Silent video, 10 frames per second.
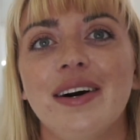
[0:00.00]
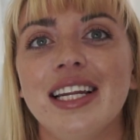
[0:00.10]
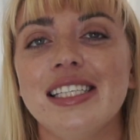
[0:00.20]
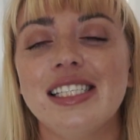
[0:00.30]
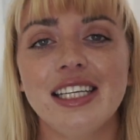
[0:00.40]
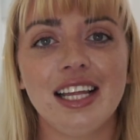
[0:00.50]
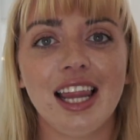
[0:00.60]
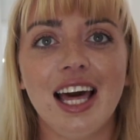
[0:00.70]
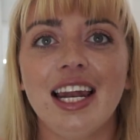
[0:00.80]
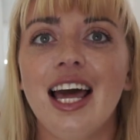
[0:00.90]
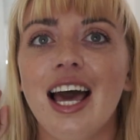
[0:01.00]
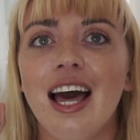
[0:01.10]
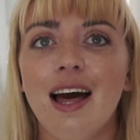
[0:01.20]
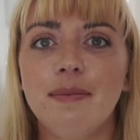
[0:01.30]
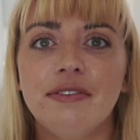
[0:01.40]
and until then,
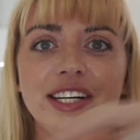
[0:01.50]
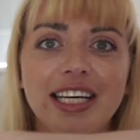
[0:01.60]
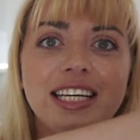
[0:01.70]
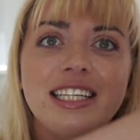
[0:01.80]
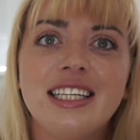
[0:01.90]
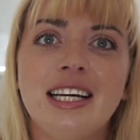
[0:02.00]
happy reading.